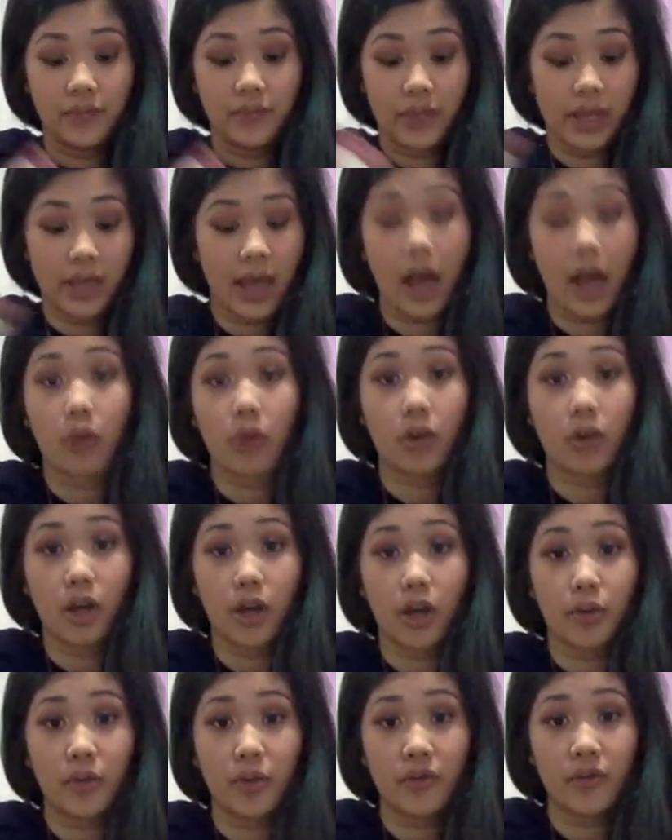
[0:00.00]
the
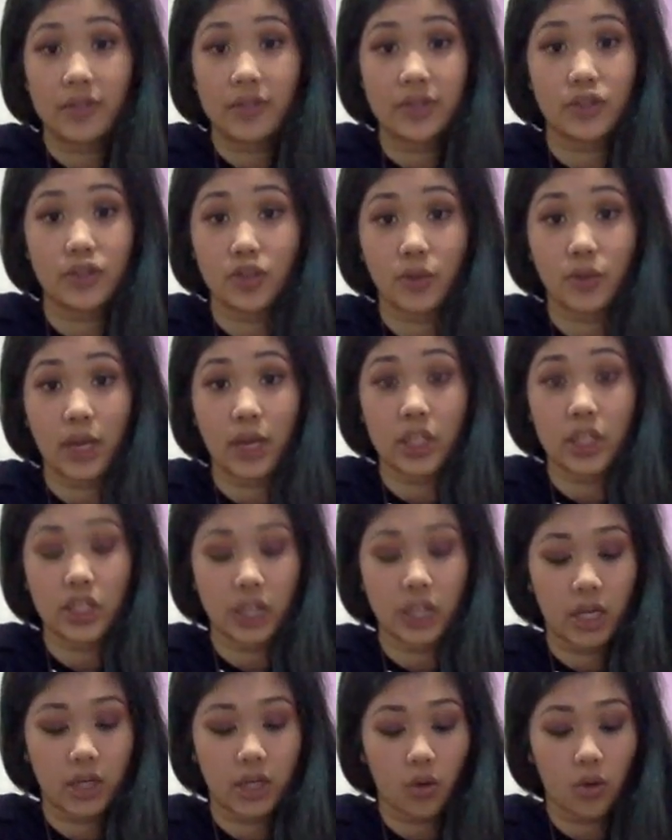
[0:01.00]
outcome of the
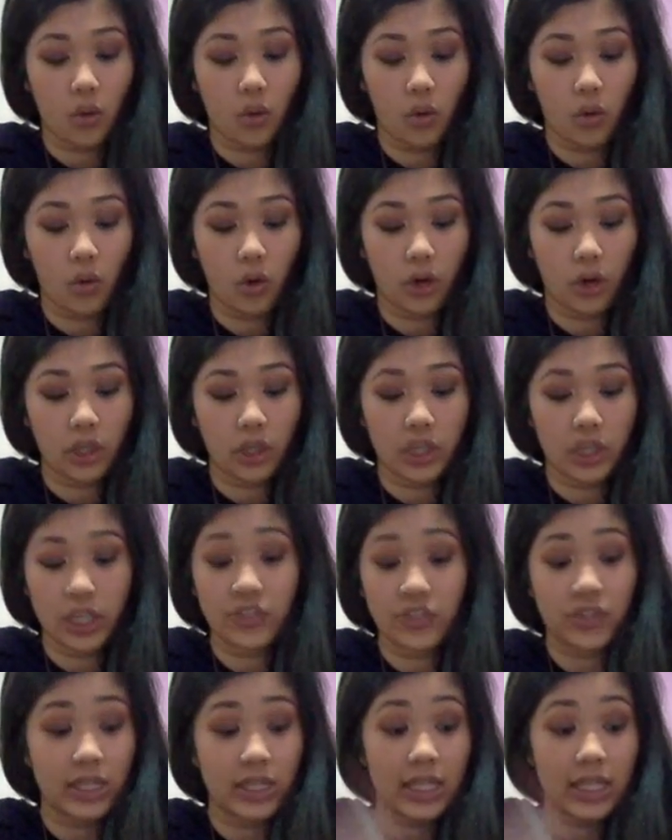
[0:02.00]
situation or
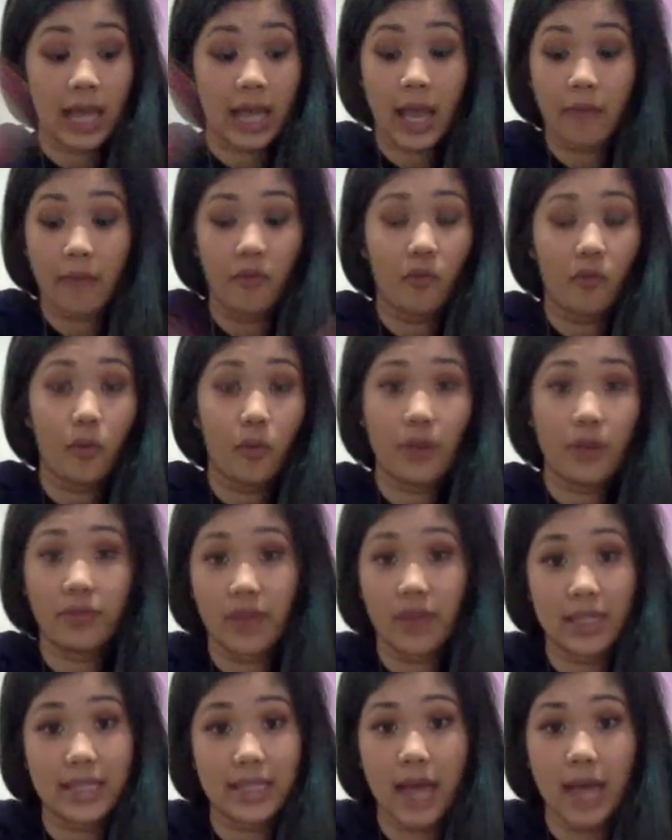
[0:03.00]
change the time of when
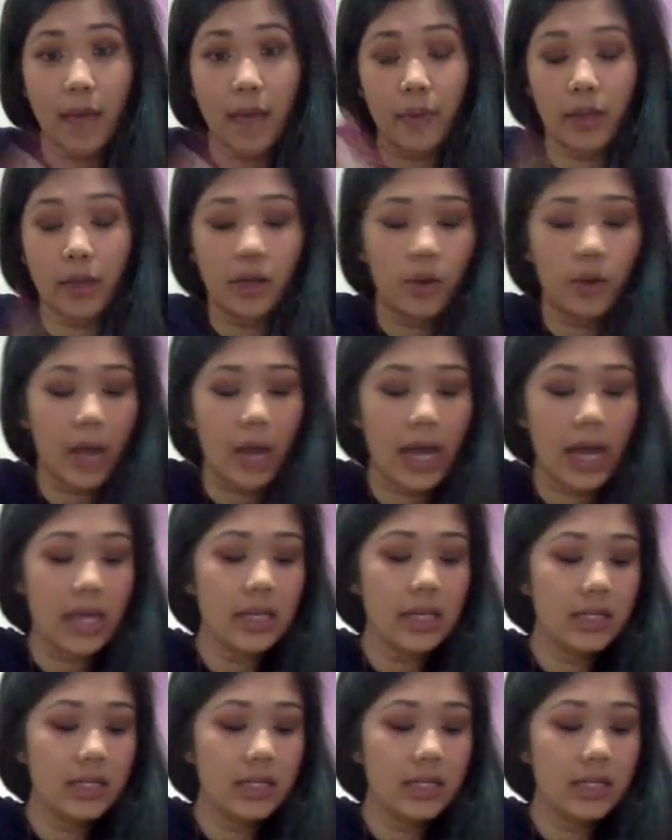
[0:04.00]
things happen, okay?